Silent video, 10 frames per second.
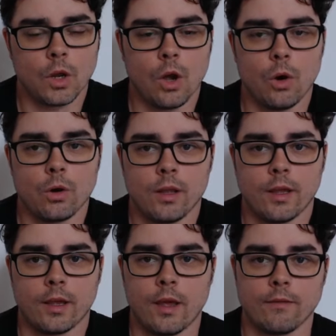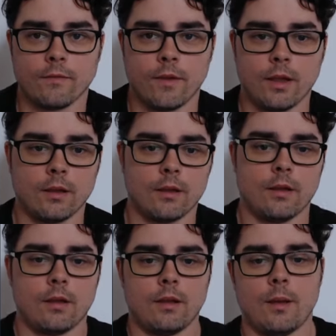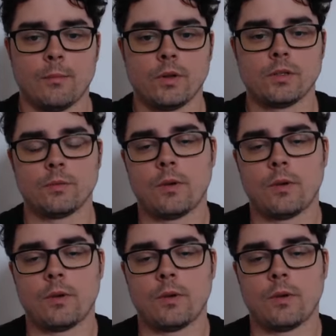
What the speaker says: Oh, to like have fake endpoints.